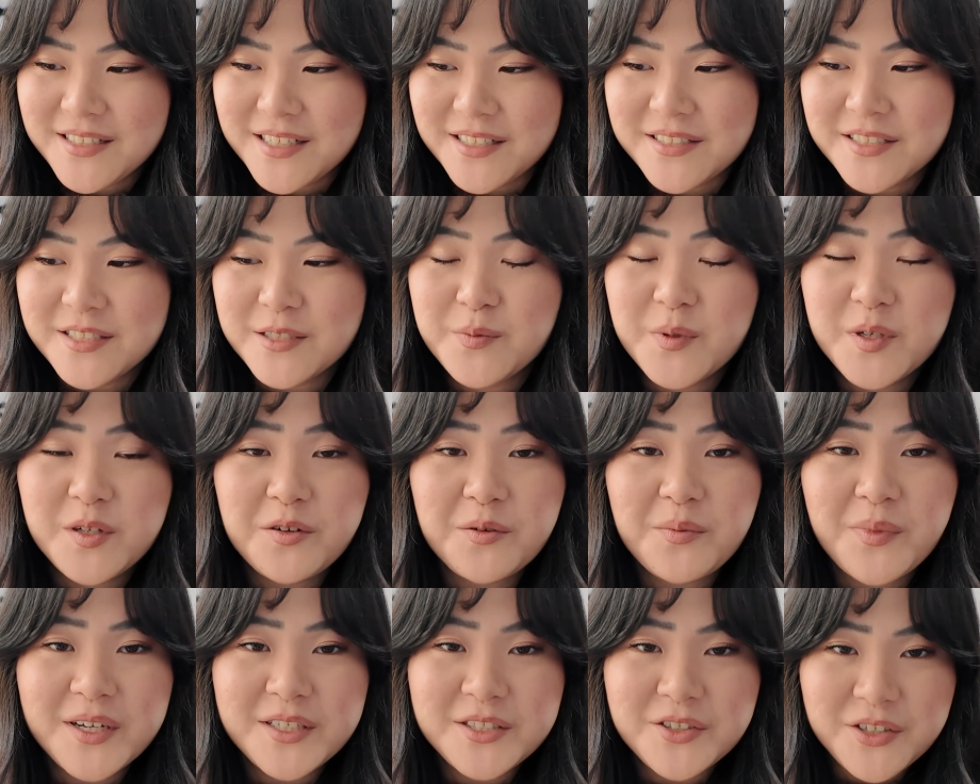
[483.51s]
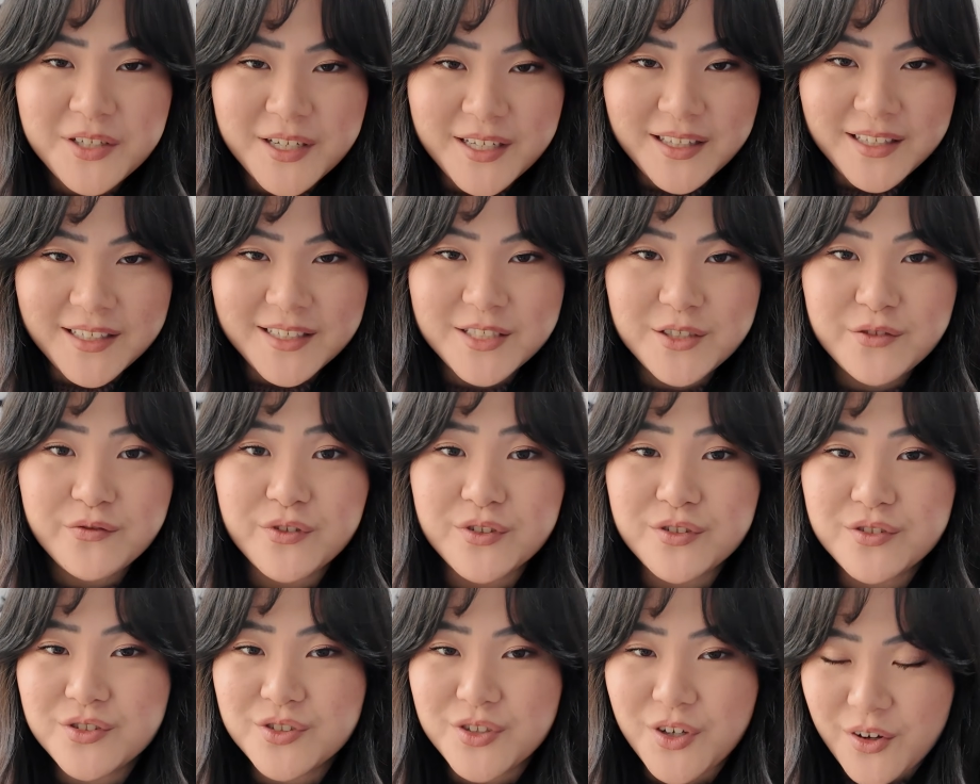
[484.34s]
This has been on my to knit list
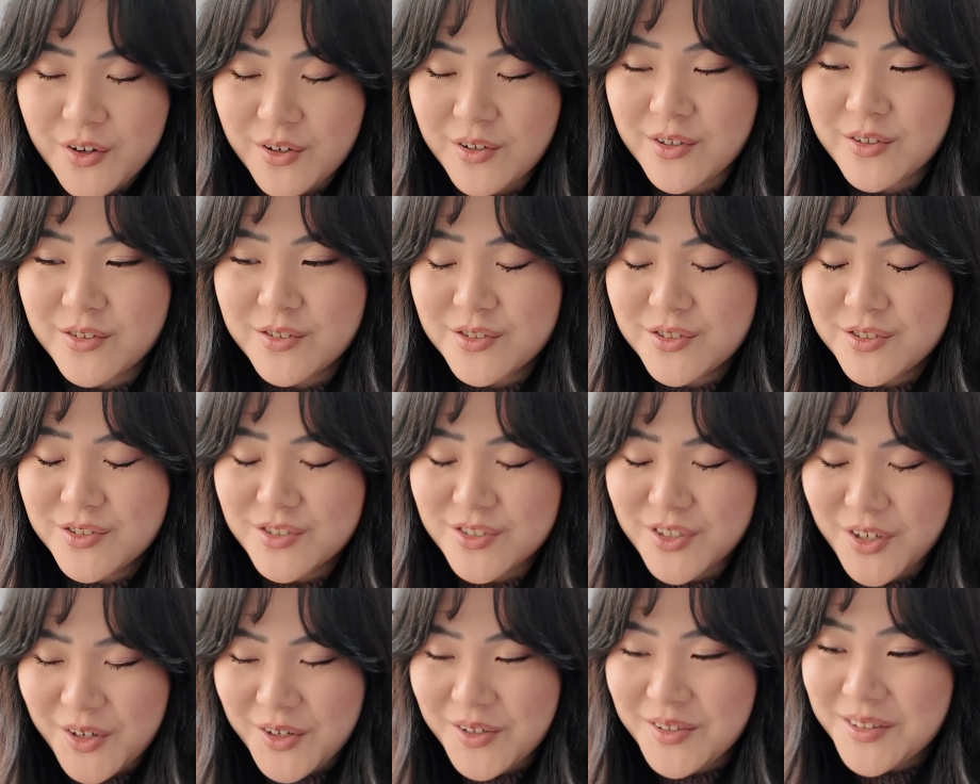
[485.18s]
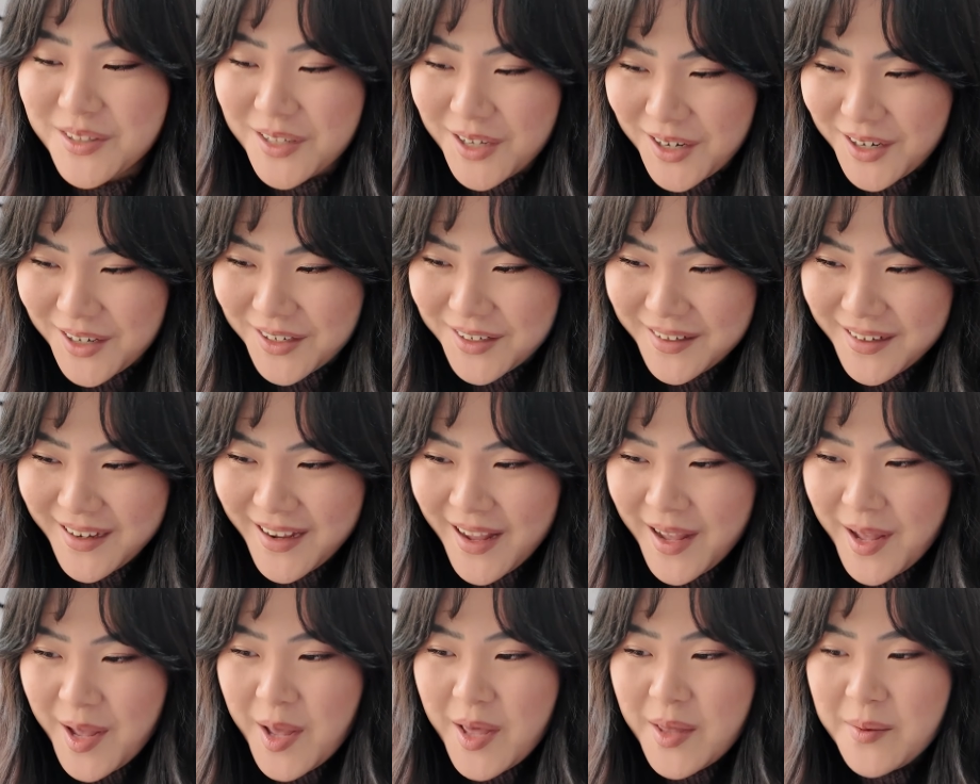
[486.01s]
for so long,
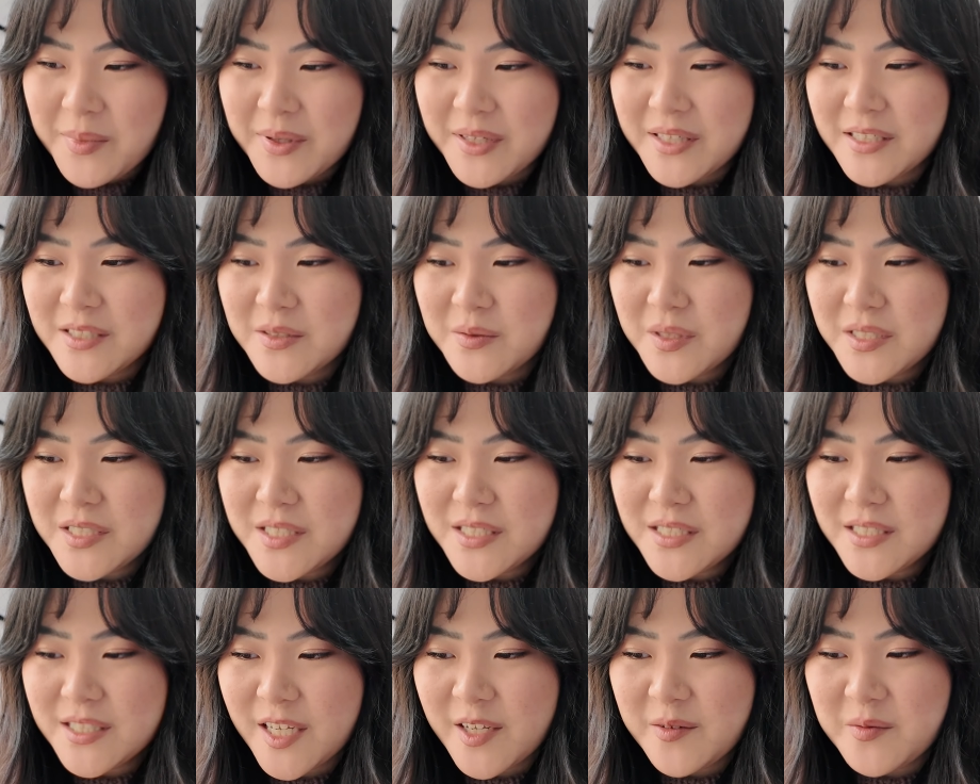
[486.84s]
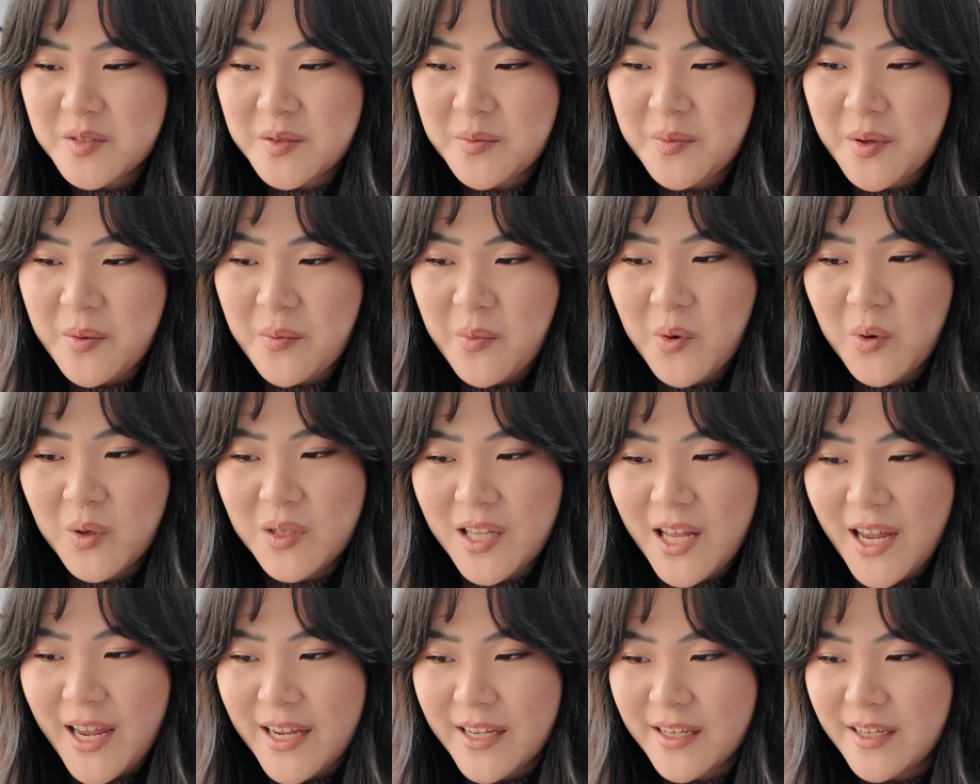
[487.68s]
but this one just seems a bit more
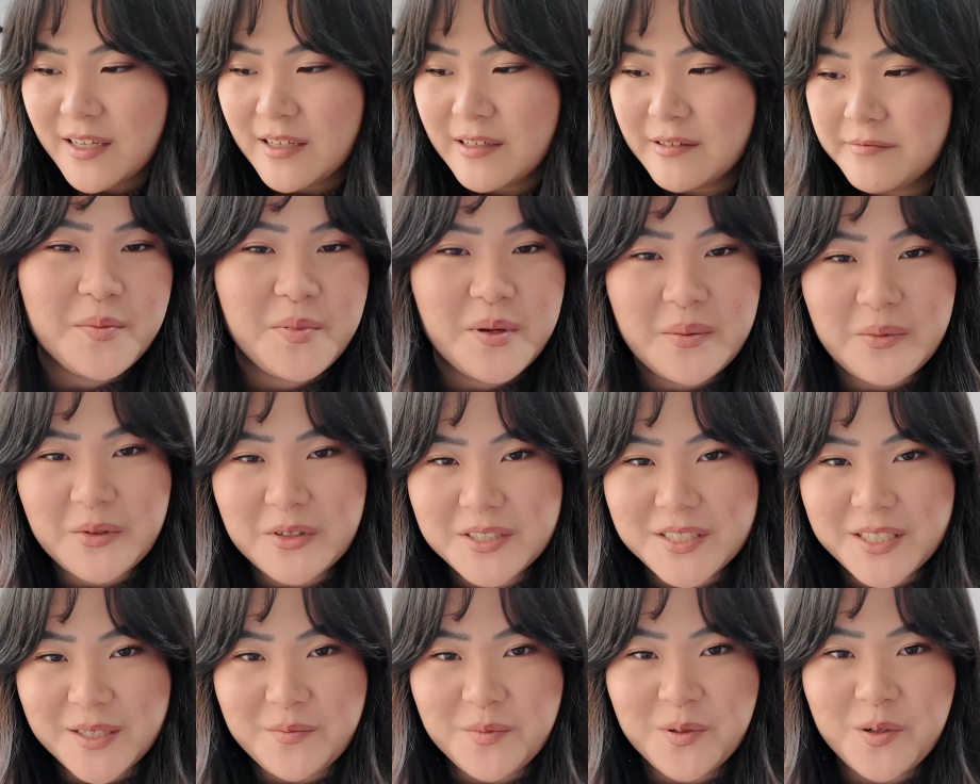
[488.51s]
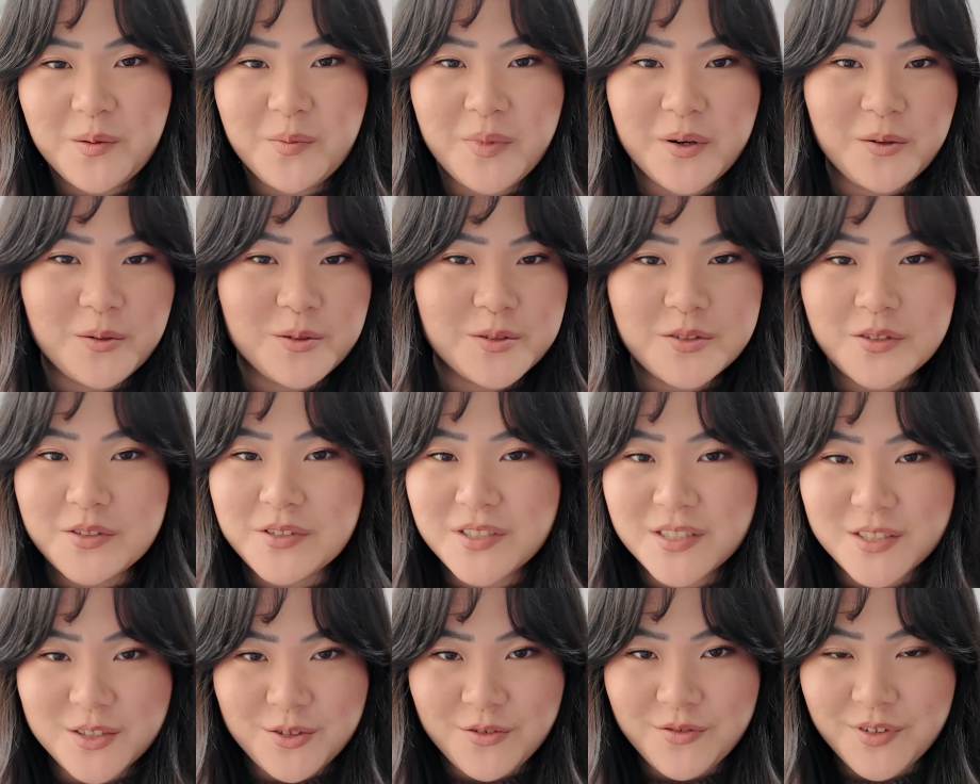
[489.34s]
simple but also
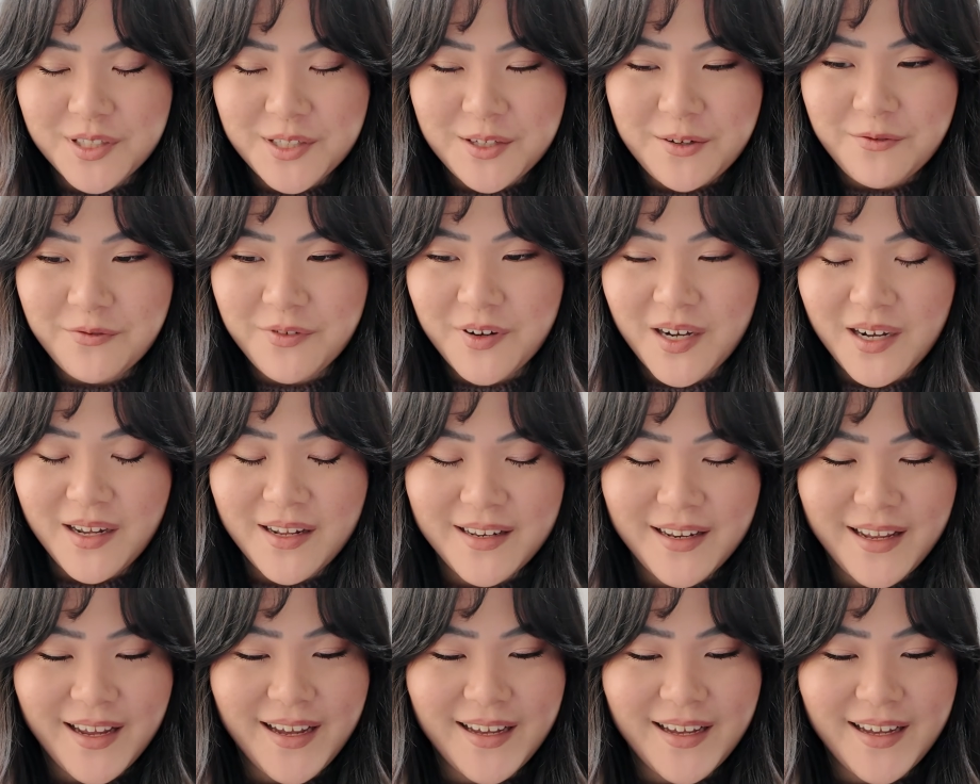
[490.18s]
still really fun.